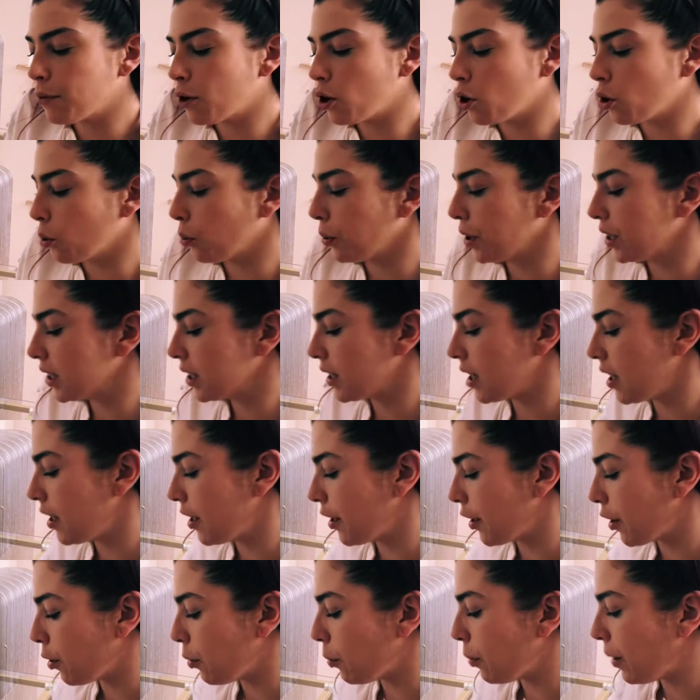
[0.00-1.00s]
always cutting
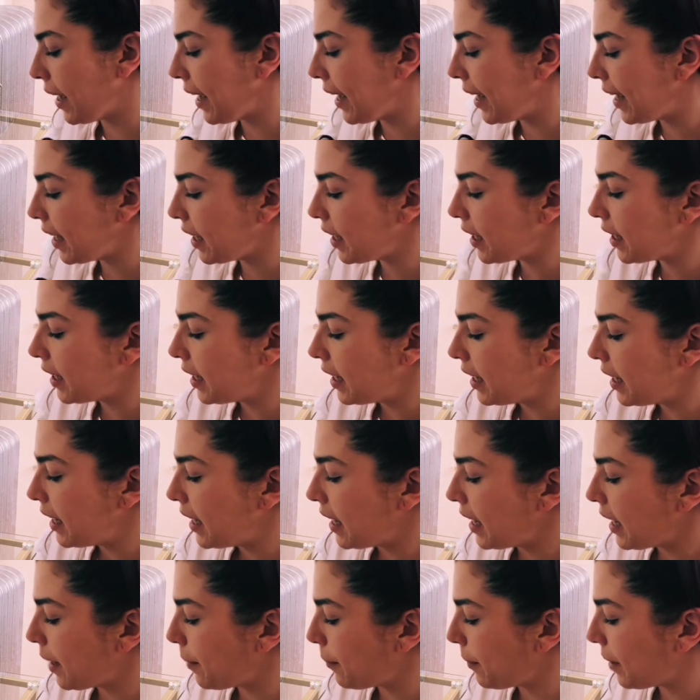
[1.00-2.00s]
away.
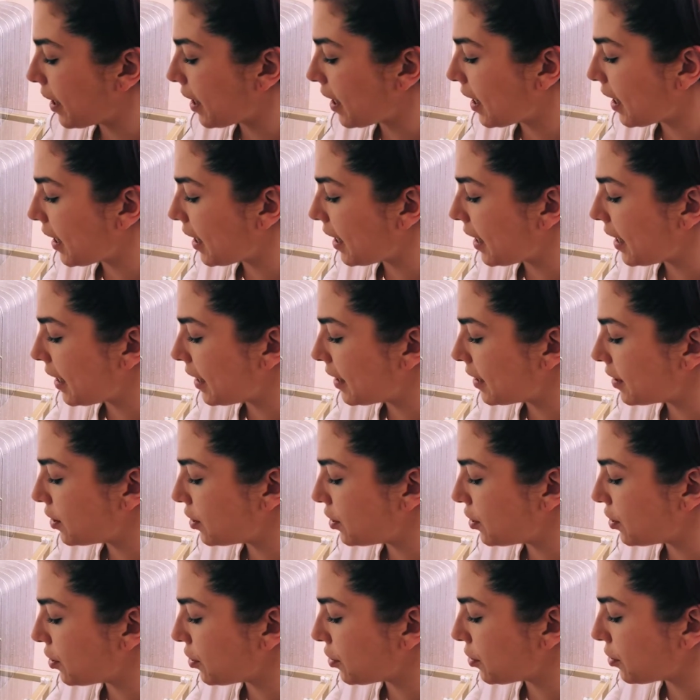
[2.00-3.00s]
I'm going to cut
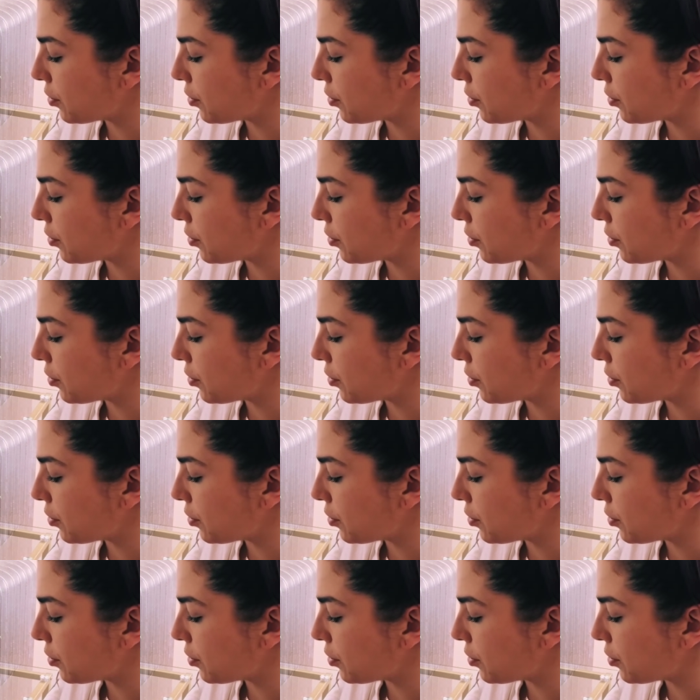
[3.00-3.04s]
into